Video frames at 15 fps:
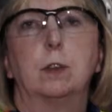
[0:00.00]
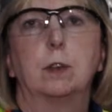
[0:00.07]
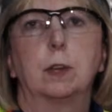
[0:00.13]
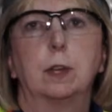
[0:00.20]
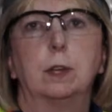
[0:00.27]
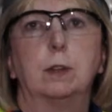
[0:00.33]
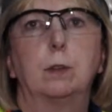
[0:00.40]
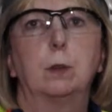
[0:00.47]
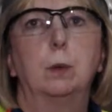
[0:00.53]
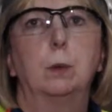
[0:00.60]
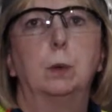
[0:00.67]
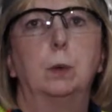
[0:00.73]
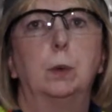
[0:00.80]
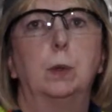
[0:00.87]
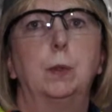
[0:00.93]
their kids'
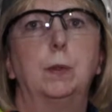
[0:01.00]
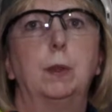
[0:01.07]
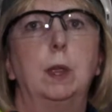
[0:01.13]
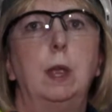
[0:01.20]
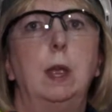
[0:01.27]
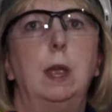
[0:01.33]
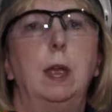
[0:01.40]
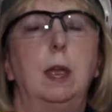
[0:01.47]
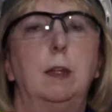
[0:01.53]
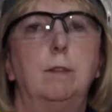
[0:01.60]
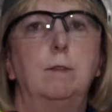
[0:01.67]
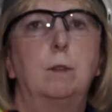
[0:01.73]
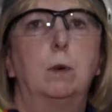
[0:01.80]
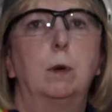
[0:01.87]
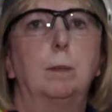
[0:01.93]
schools,
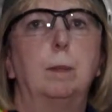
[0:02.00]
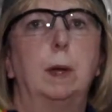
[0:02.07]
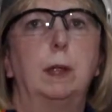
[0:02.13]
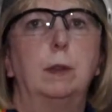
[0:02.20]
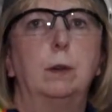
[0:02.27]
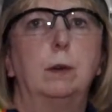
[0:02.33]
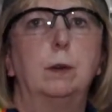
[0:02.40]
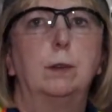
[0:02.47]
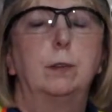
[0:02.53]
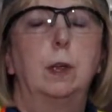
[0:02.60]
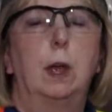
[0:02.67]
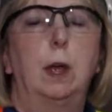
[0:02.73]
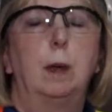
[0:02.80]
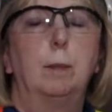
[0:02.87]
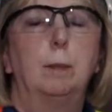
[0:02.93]
and for mothers
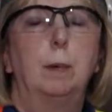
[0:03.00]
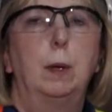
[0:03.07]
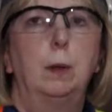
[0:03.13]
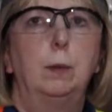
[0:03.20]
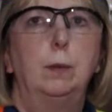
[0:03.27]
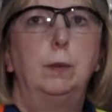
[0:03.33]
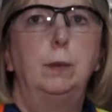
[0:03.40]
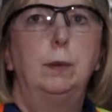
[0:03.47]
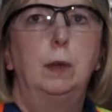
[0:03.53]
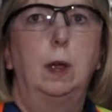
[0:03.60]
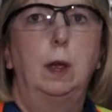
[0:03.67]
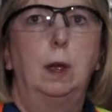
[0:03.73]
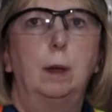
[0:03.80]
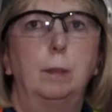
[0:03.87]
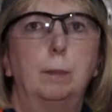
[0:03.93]
post
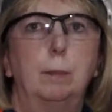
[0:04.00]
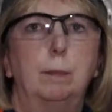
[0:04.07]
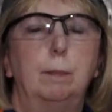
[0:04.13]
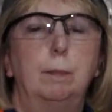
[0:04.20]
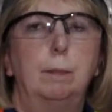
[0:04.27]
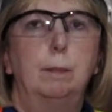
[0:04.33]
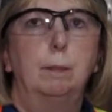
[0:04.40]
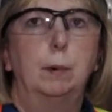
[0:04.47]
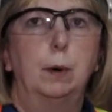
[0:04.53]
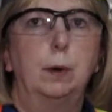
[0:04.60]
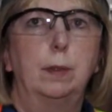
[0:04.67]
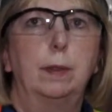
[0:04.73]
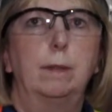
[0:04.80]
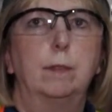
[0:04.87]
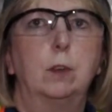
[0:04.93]

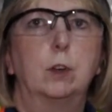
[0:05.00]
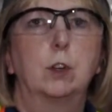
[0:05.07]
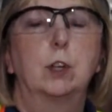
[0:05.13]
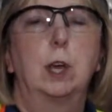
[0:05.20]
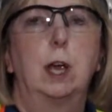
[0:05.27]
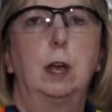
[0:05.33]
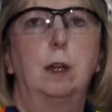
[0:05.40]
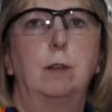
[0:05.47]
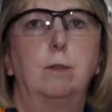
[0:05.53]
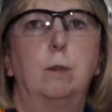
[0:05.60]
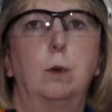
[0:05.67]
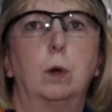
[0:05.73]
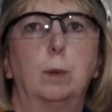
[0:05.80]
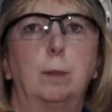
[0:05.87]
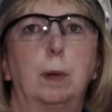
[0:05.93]
birth of their child
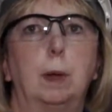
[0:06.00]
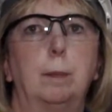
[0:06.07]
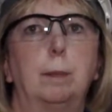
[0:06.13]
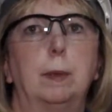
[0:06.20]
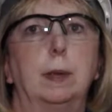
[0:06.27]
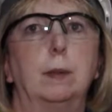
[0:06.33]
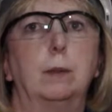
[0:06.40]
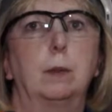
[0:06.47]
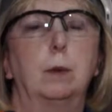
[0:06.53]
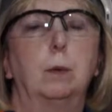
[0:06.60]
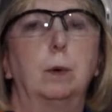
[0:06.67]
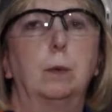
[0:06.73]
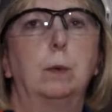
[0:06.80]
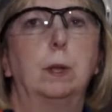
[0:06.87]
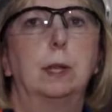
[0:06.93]
for pumping. So
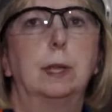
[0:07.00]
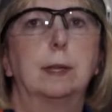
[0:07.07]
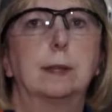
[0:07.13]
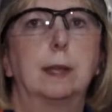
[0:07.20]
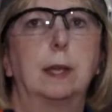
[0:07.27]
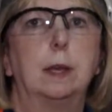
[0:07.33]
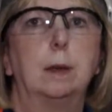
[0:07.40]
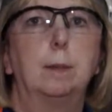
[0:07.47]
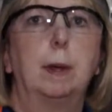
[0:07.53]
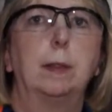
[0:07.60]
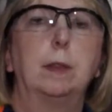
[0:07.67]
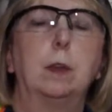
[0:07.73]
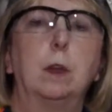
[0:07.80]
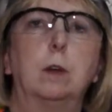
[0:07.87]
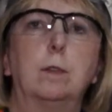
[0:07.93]
we're really excited about
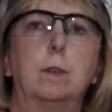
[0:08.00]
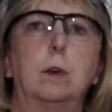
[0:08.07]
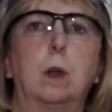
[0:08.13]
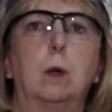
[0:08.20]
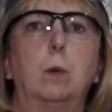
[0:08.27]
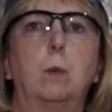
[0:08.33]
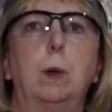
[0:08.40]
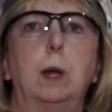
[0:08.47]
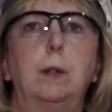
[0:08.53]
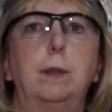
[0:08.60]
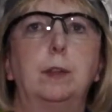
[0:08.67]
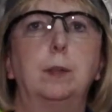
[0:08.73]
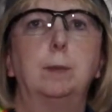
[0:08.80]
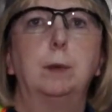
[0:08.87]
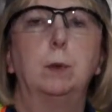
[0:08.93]
the overall
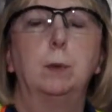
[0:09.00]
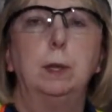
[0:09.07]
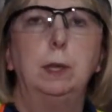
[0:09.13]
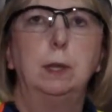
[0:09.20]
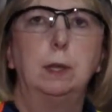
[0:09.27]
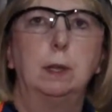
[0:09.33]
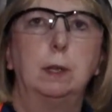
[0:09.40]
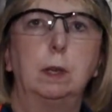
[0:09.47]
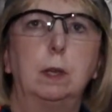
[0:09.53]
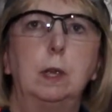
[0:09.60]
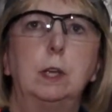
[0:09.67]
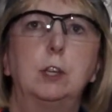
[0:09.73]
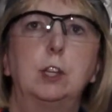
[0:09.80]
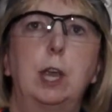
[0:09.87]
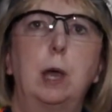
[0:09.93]
wellness between the
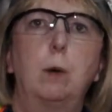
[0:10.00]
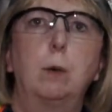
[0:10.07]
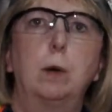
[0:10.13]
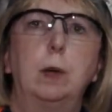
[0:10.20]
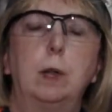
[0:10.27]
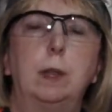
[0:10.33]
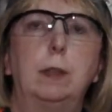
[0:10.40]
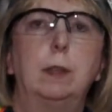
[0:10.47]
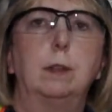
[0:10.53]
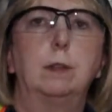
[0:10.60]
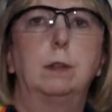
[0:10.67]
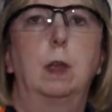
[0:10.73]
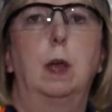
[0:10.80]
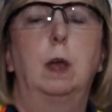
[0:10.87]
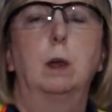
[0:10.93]
shower and
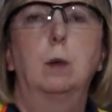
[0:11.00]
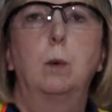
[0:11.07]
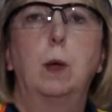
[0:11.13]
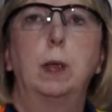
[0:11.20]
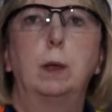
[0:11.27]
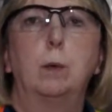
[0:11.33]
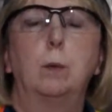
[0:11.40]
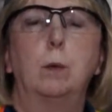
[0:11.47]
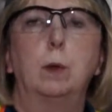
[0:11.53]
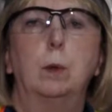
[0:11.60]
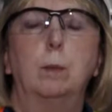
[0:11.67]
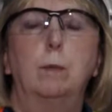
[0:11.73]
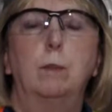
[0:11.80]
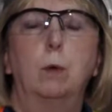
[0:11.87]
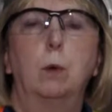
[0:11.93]
this quiet
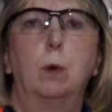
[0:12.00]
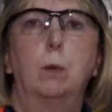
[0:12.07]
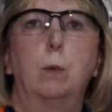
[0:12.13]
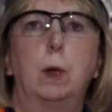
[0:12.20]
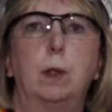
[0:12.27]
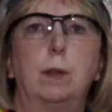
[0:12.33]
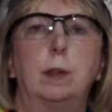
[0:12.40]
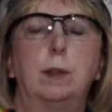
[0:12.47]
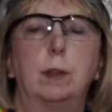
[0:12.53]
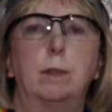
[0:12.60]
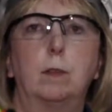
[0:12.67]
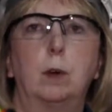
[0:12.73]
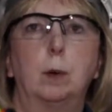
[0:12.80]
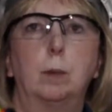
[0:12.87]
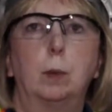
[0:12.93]
room for wellness
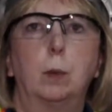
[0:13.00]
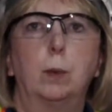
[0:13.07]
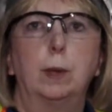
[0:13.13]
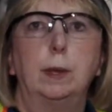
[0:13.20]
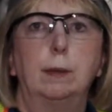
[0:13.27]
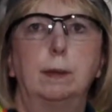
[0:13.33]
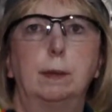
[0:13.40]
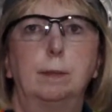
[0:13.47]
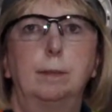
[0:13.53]
of our employees.